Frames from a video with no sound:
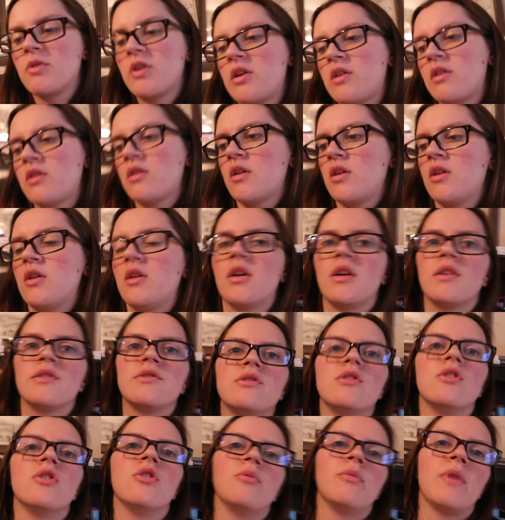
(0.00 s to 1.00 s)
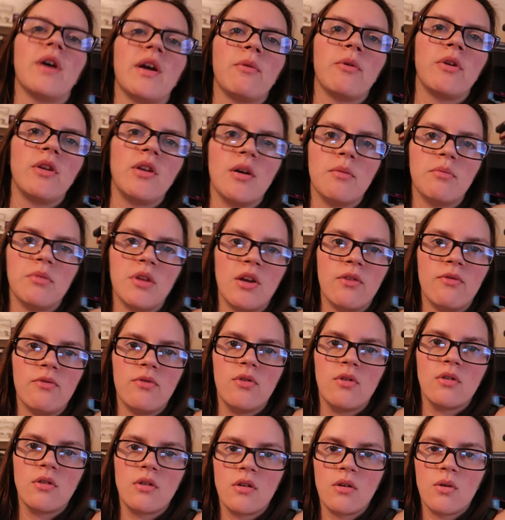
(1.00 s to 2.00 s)
want to let you guys know my reading update
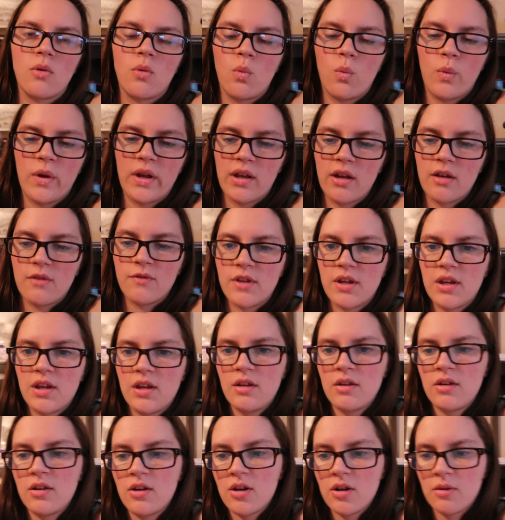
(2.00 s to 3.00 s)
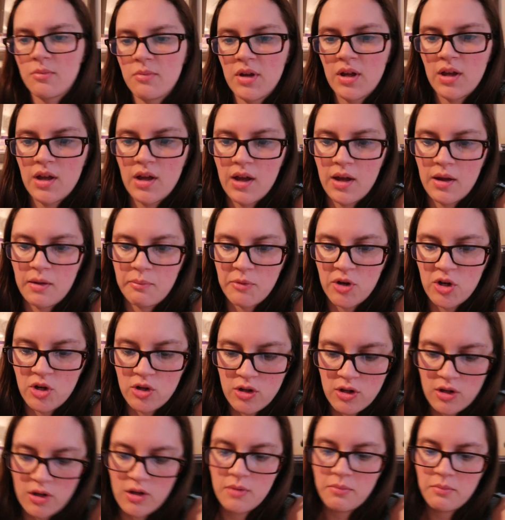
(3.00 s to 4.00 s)
for Wicked of the Kingdom. I'm
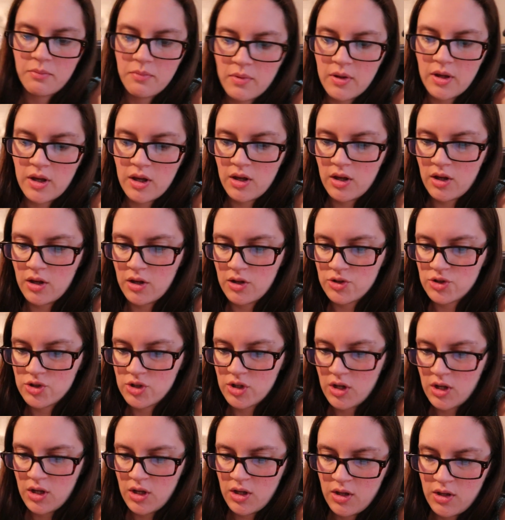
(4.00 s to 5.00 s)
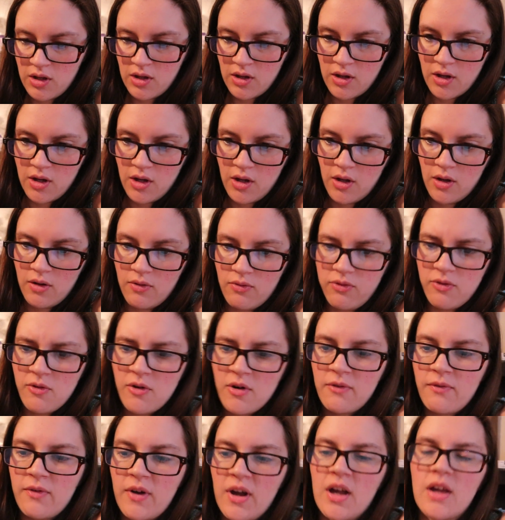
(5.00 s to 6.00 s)
only on page
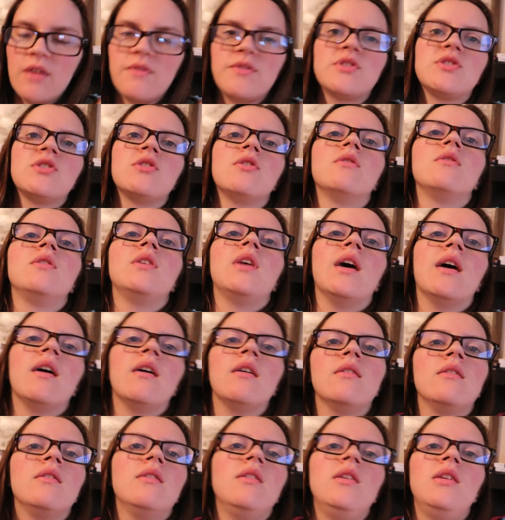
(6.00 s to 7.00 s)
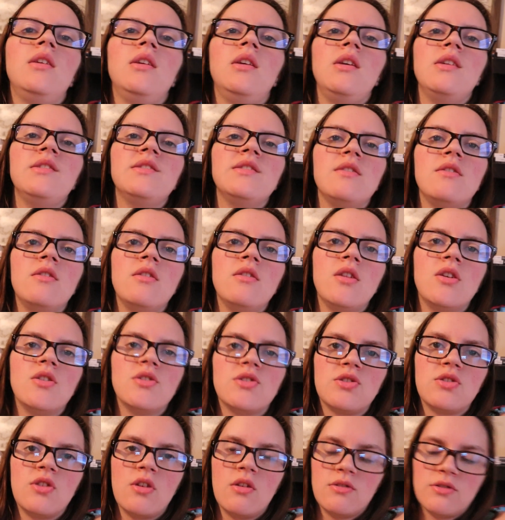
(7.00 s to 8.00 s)
45, so yeah. It's a little
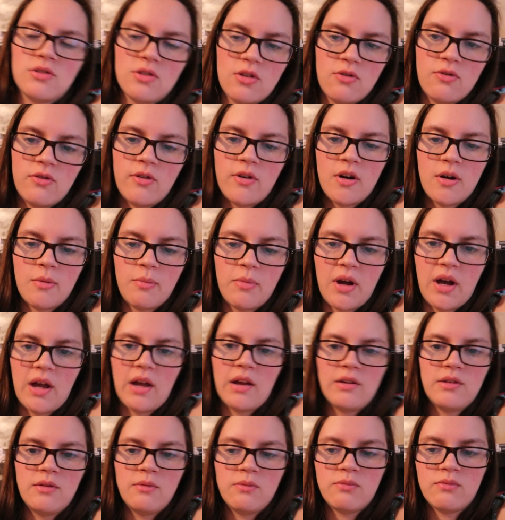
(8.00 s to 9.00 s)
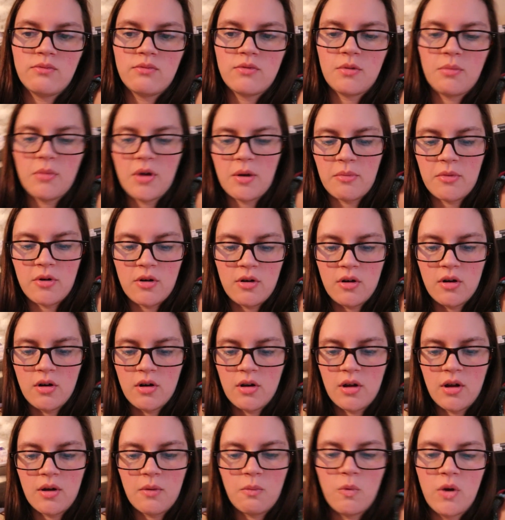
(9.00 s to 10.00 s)
slow so far, but I
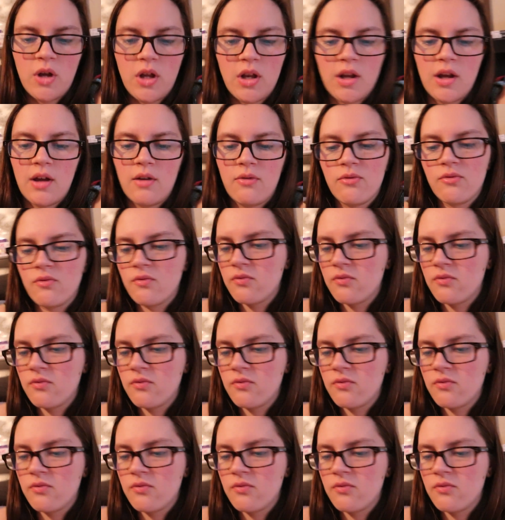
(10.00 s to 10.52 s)
remembered um, when I